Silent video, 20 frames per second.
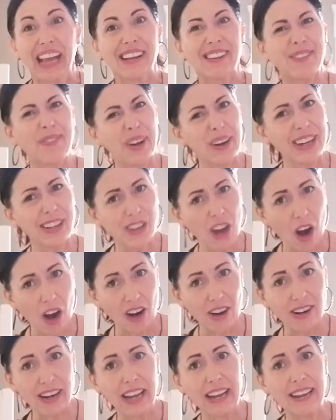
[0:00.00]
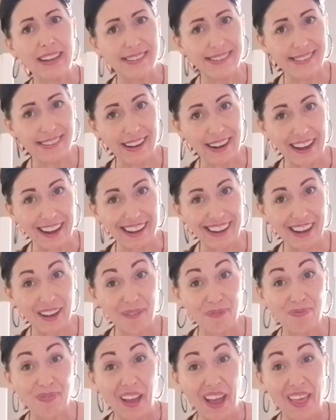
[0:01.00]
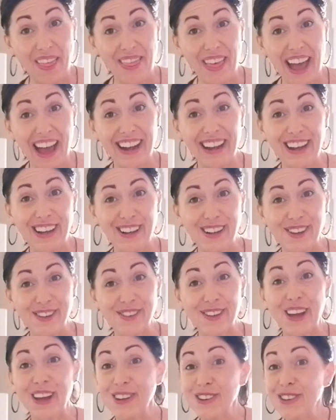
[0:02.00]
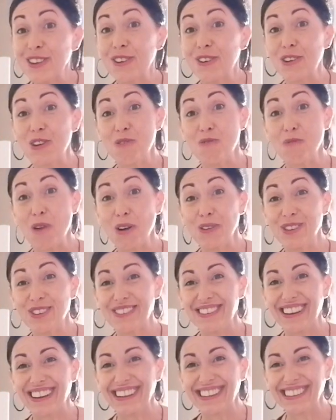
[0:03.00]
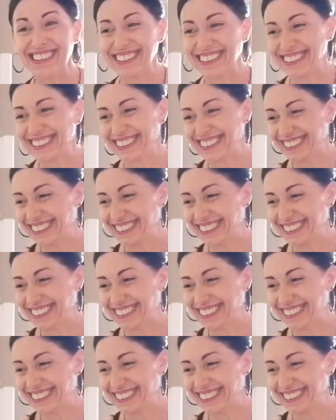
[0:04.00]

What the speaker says: It's very tart and acidic. That is, until you roast it.